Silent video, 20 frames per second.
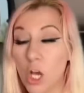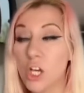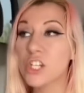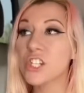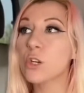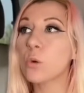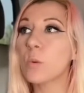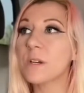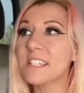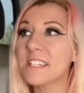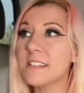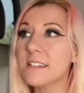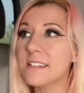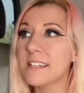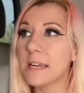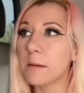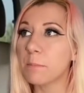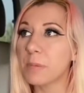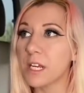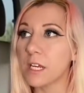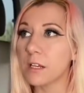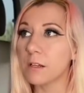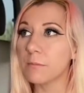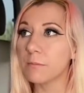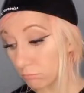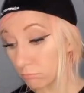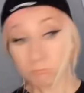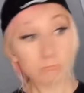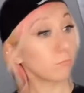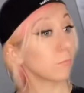So, what's in St. Pete?
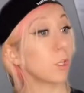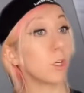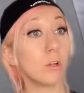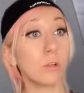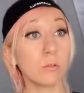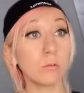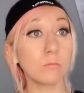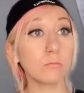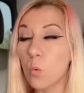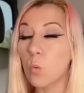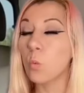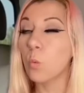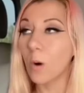Who?